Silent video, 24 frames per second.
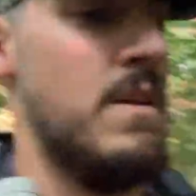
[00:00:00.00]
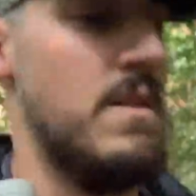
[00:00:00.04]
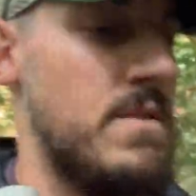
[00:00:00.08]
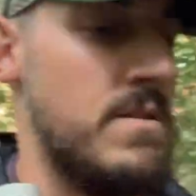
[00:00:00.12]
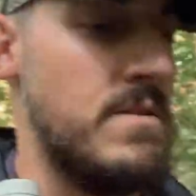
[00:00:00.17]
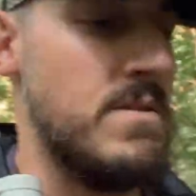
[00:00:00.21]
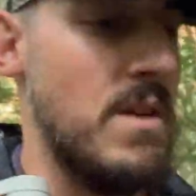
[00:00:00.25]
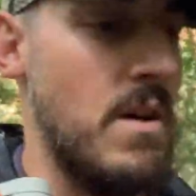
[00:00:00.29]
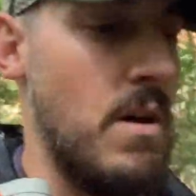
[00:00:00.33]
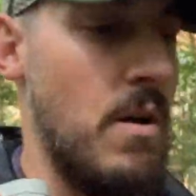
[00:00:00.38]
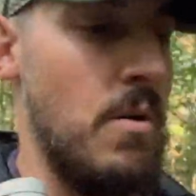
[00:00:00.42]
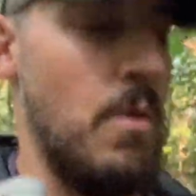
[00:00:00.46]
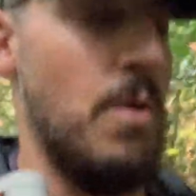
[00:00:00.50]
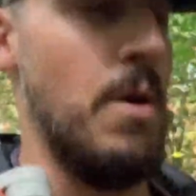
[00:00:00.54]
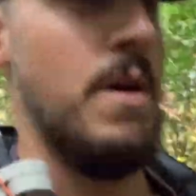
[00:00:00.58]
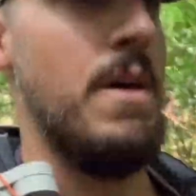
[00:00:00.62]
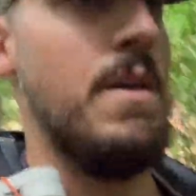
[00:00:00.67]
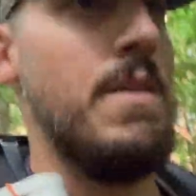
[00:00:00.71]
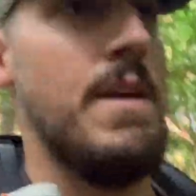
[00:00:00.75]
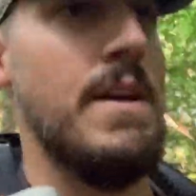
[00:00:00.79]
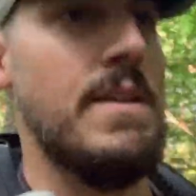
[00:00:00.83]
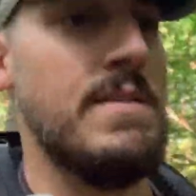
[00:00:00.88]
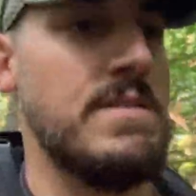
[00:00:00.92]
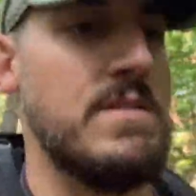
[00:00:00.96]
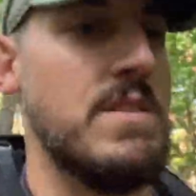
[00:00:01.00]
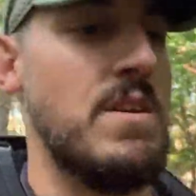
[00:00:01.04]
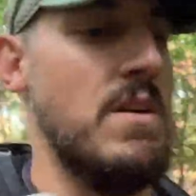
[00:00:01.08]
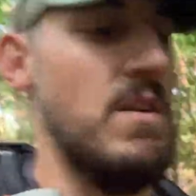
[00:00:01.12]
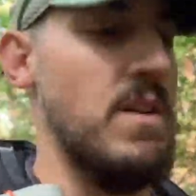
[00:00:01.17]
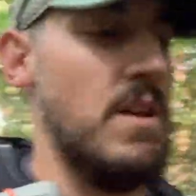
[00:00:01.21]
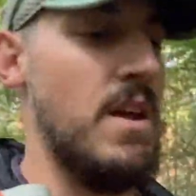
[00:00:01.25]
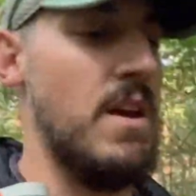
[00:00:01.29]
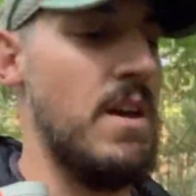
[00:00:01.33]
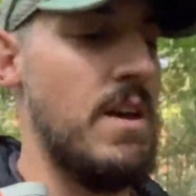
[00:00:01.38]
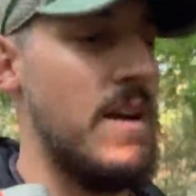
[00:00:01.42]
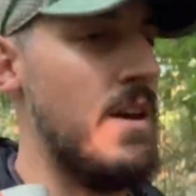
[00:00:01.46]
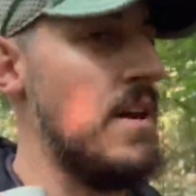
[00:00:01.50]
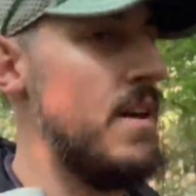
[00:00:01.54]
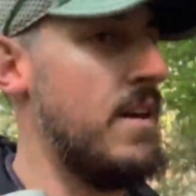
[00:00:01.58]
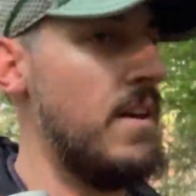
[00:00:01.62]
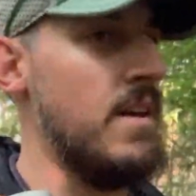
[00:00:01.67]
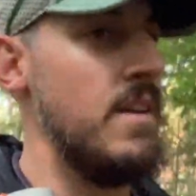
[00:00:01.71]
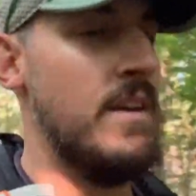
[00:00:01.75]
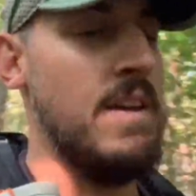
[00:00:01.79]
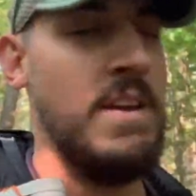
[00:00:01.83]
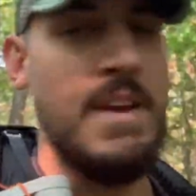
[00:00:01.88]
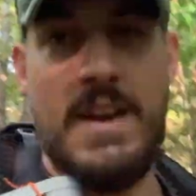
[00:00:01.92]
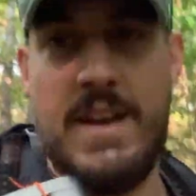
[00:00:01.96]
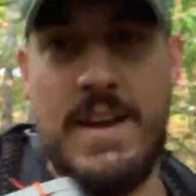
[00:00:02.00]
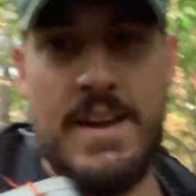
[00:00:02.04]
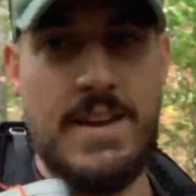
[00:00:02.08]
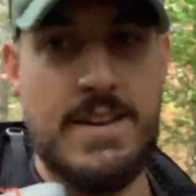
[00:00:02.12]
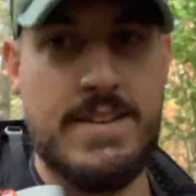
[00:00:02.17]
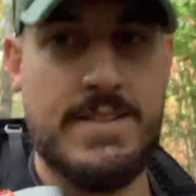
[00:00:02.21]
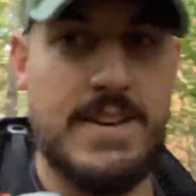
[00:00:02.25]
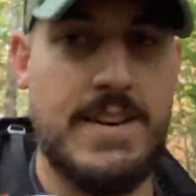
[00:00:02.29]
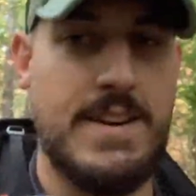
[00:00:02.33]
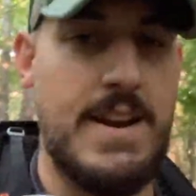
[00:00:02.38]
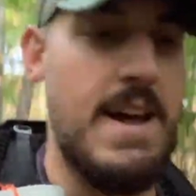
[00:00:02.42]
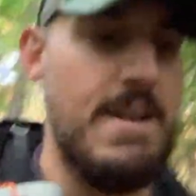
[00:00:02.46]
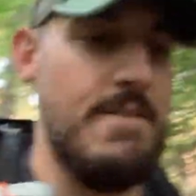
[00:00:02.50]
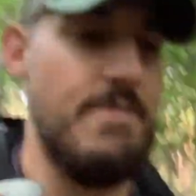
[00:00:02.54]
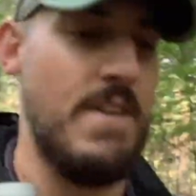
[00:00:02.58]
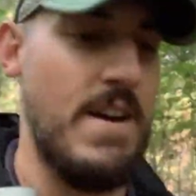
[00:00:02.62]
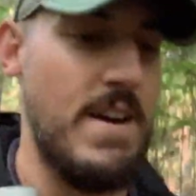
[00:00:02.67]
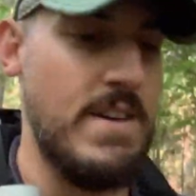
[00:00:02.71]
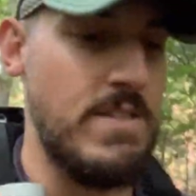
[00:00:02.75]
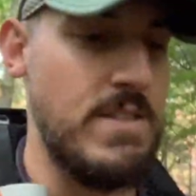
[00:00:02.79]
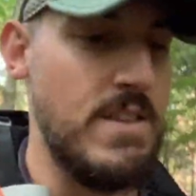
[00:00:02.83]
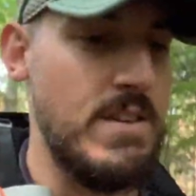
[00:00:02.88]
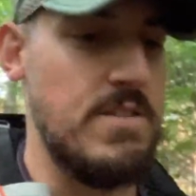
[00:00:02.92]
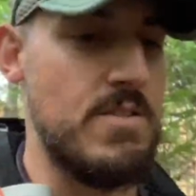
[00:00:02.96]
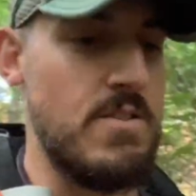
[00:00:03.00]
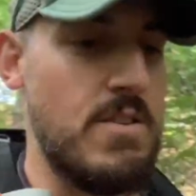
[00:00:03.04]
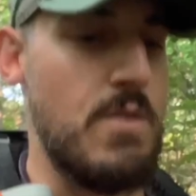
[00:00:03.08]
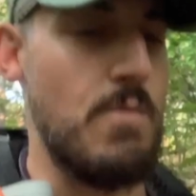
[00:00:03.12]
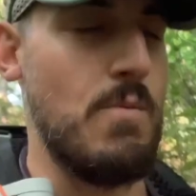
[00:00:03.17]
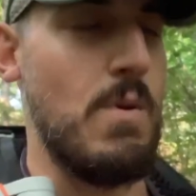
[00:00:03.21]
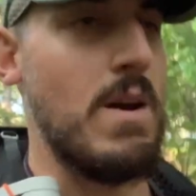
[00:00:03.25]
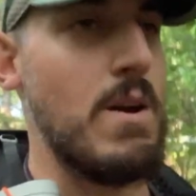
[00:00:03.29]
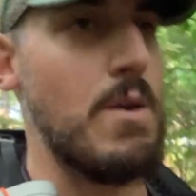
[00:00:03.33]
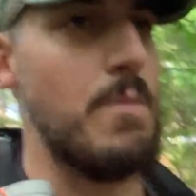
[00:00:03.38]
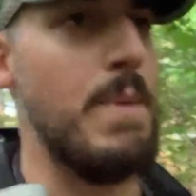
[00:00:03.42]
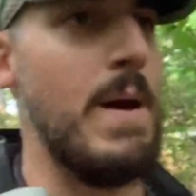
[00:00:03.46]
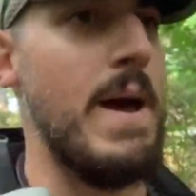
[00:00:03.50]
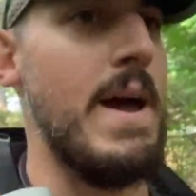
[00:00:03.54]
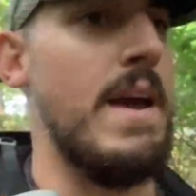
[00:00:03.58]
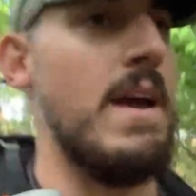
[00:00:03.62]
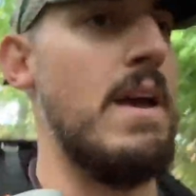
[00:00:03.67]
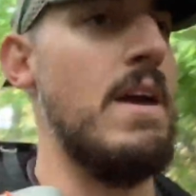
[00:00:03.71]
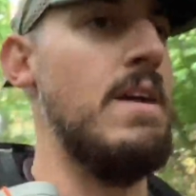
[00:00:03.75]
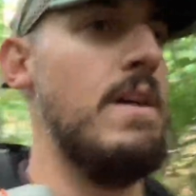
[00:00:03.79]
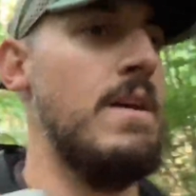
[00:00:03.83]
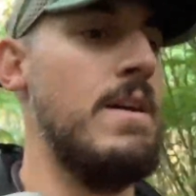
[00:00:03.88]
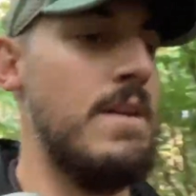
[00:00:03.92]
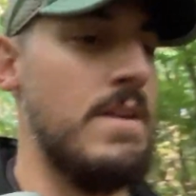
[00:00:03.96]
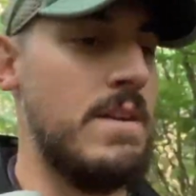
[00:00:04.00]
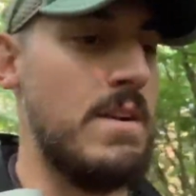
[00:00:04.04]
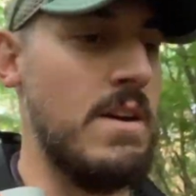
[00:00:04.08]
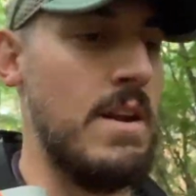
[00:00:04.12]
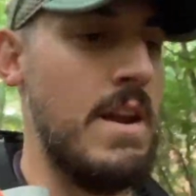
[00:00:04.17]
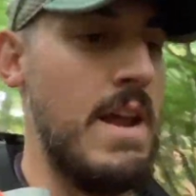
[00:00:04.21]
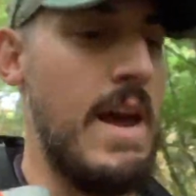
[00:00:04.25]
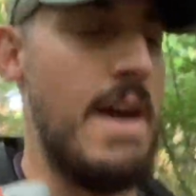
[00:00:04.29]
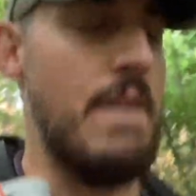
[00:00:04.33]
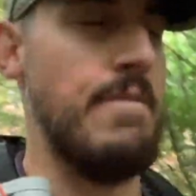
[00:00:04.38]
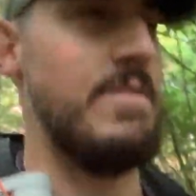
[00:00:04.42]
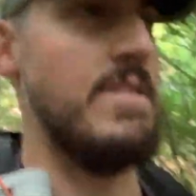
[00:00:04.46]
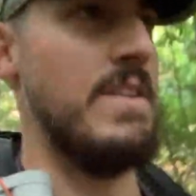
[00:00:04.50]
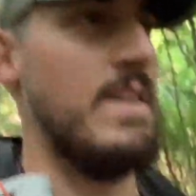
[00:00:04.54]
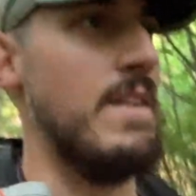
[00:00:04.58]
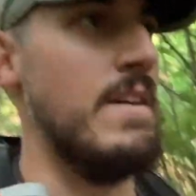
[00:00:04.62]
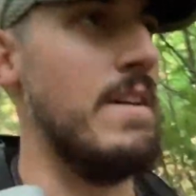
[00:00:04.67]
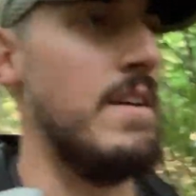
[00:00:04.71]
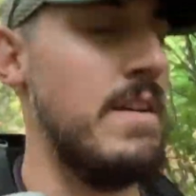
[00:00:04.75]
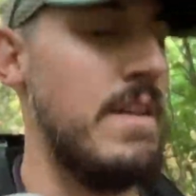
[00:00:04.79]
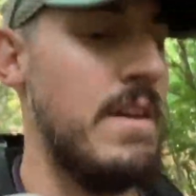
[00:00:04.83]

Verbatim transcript: So that's good. Did not find the dirty water bag. I'm gonna have to,